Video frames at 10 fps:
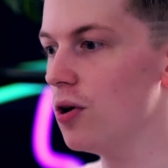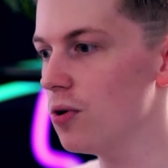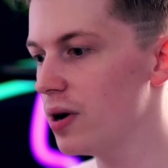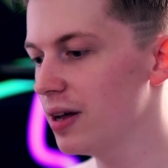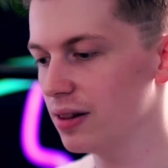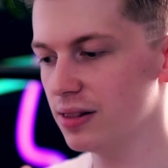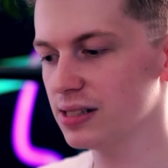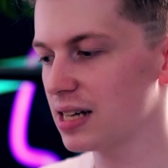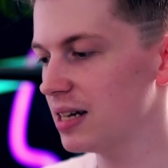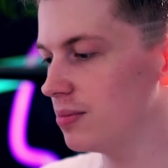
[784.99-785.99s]
oh,
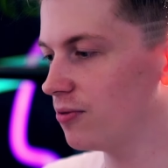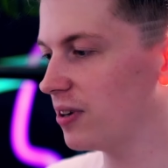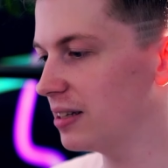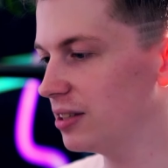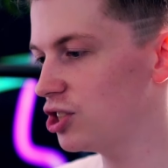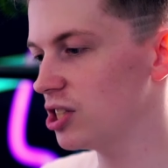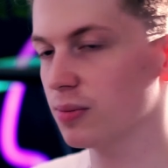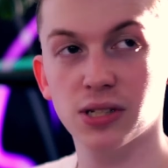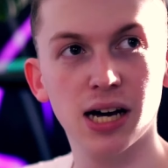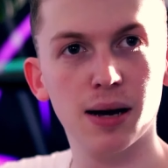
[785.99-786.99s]
this item finally
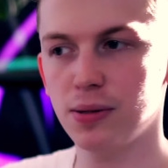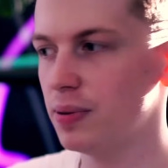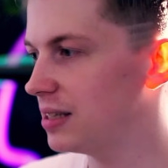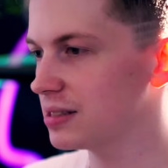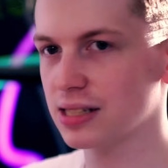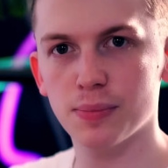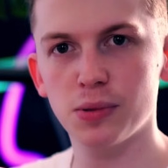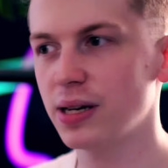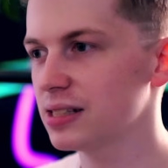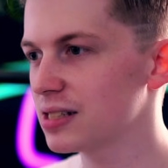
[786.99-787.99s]
shipped, copy paste,
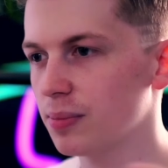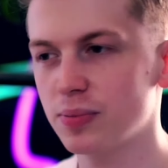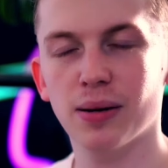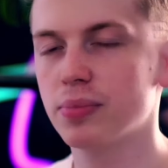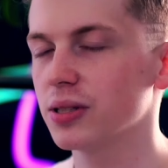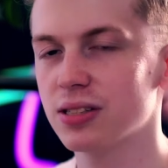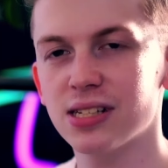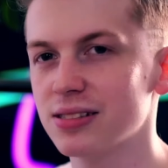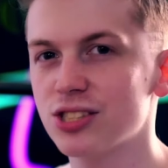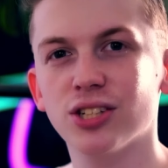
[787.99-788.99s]
copy paste, copy paste, a billion
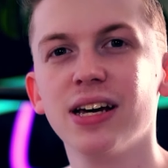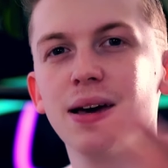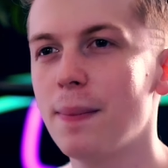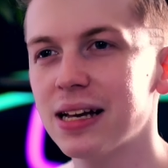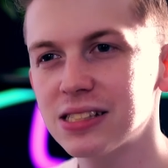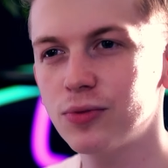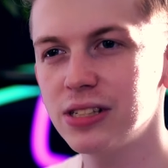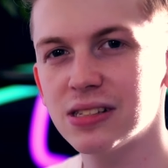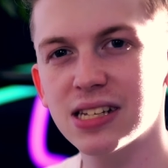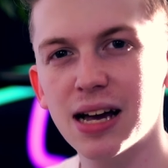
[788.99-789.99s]
times. Massive
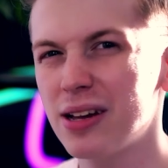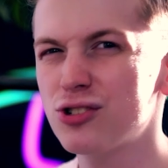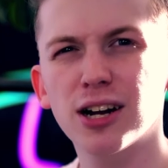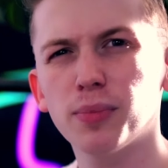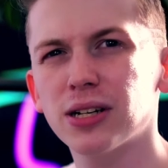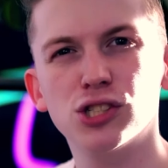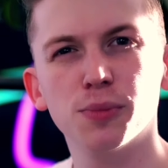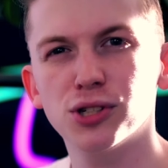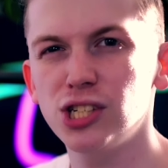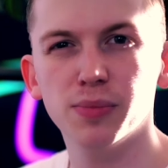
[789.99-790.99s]
waste of time. And TrackerBot's
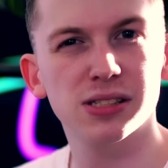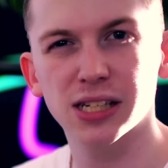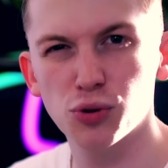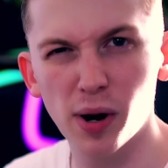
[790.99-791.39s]
super cheap. It's like